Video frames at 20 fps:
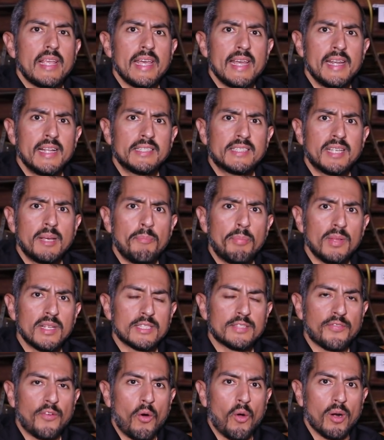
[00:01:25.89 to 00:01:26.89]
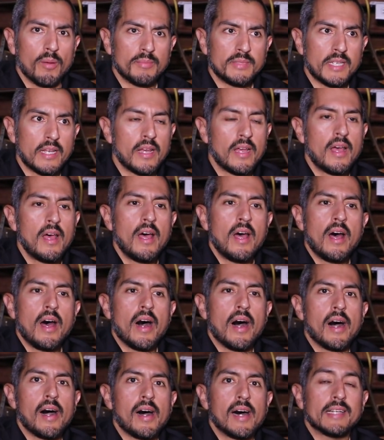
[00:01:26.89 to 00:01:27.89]
in its simplest forms,
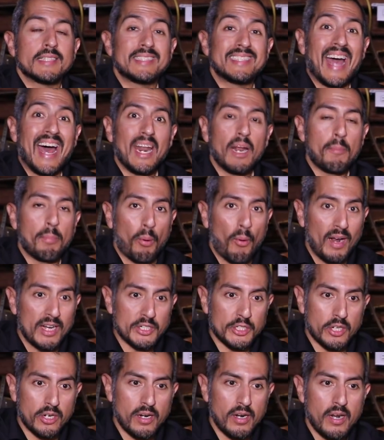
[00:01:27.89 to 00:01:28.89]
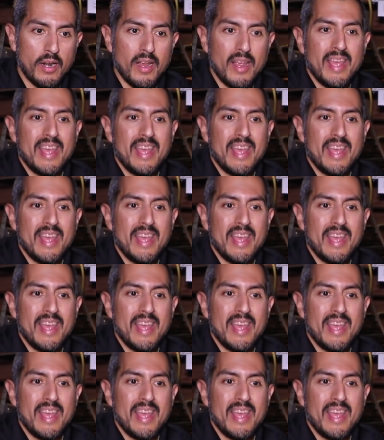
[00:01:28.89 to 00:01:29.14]
uh, static pressure